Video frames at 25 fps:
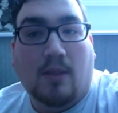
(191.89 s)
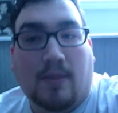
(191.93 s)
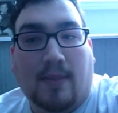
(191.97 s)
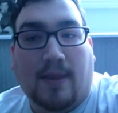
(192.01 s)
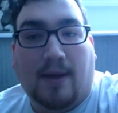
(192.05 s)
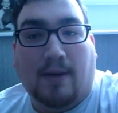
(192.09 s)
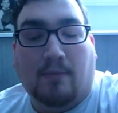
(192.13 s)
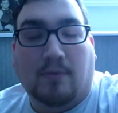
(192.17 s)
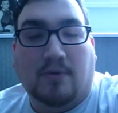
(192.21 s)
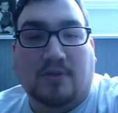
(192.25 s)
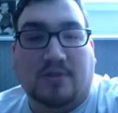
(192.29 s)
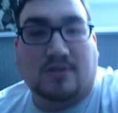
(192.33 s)

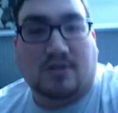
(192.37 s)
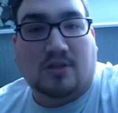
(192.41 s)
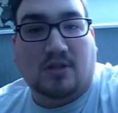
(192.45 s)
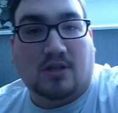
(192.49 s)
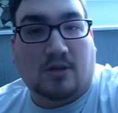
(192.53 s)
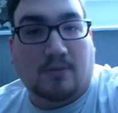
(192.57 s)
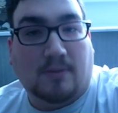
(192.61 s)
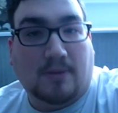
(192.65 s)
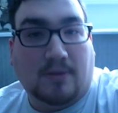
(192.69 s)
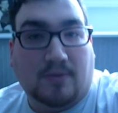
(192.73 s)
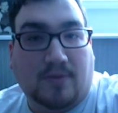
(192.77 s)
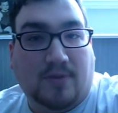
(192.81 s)
that one's going
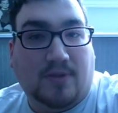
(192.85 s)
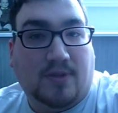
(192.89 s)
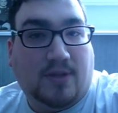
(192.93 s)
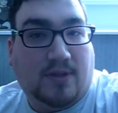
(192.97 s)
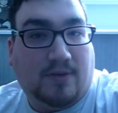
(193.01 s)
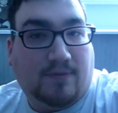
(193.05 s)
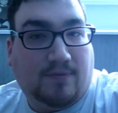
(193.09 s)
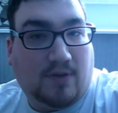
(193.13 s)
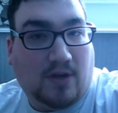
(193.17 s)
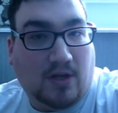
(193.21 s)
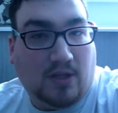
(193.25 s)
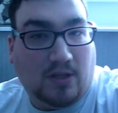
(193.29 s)
to come out
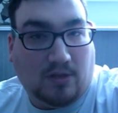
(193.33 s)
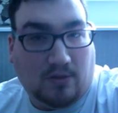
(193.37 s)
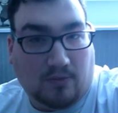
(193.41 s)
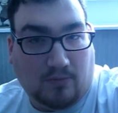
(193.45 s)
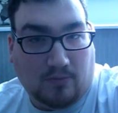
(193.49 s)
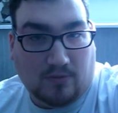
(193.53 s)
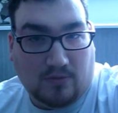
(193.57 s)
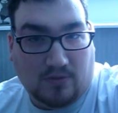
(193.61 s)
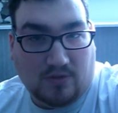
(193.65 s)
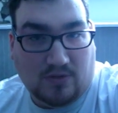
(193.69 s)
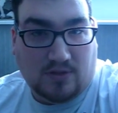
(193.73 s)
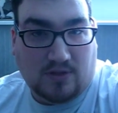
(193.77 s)
the
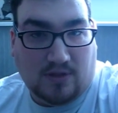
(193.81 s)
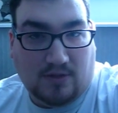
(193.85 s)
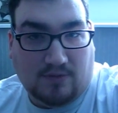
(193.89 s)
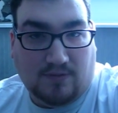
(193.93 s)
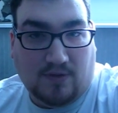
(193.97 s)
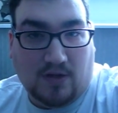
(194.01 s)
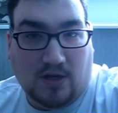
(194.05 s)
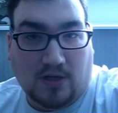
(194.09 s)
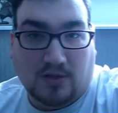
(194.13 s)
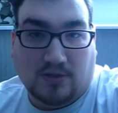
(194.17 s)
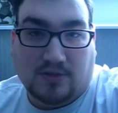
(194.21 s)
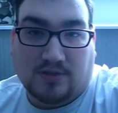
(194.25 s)

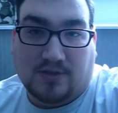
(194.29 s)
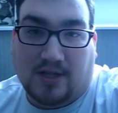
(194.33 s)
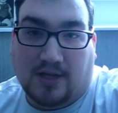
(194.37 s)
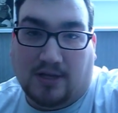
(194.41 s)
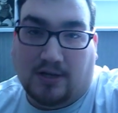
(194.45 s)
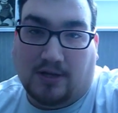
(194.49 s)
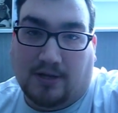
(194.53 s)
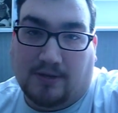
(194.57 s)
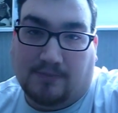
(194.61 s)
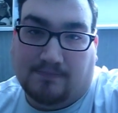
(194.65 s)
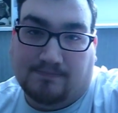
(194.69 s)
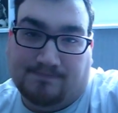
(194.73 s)
final
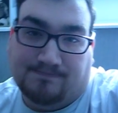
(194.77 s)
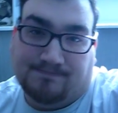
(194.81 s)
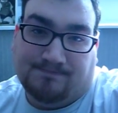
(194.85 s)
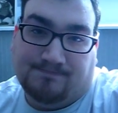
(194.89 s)
Saturday.